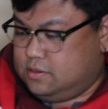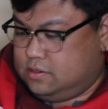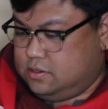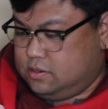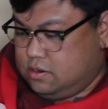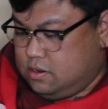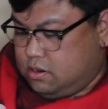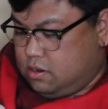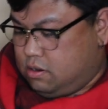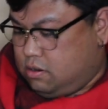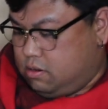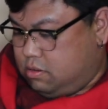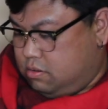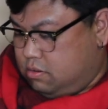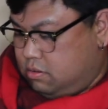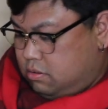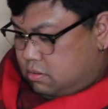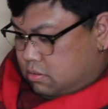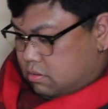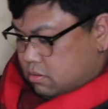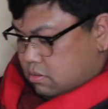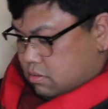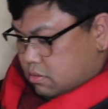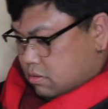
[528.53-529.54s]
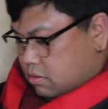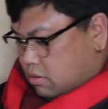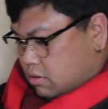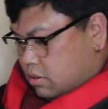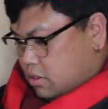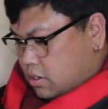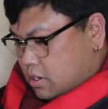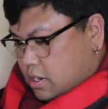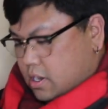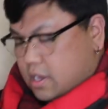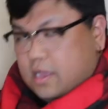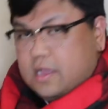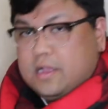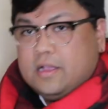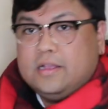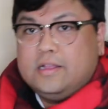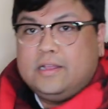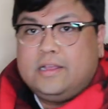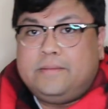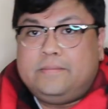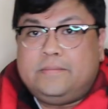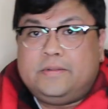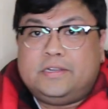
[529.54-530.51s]
So,
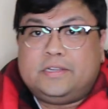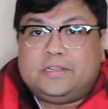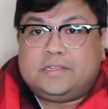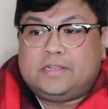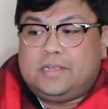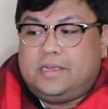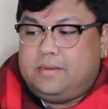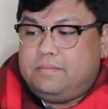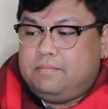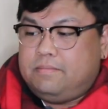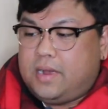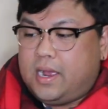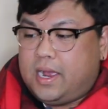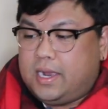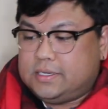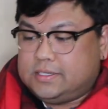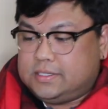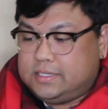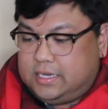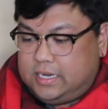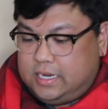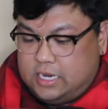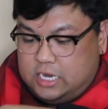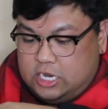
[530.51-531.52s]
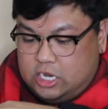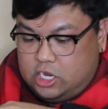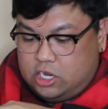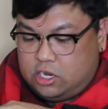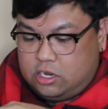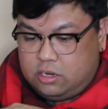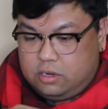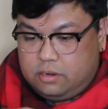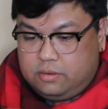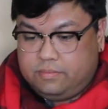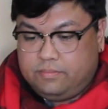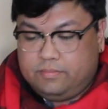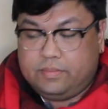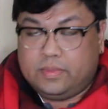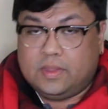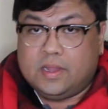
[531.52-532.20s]
let me just unbox it here.